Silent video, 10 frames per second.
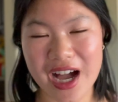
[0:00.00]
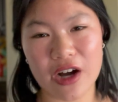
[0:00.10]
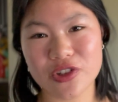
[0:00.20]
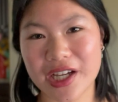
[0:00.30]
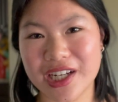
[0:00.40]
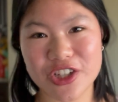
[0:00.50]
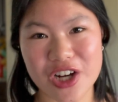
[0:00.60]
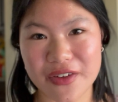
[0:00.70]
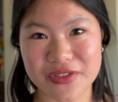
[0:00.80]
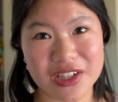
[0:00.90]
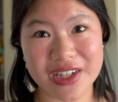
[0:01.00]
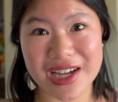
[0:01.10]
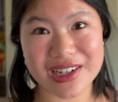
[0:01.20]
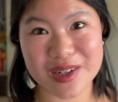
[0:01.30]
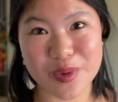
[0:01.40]
outlining, drafting,
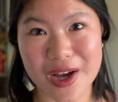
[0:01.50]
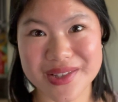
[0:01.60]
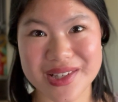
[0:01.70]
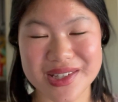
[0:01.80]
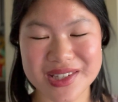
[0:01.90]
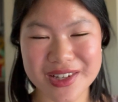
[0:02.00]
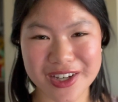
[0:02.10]
editing process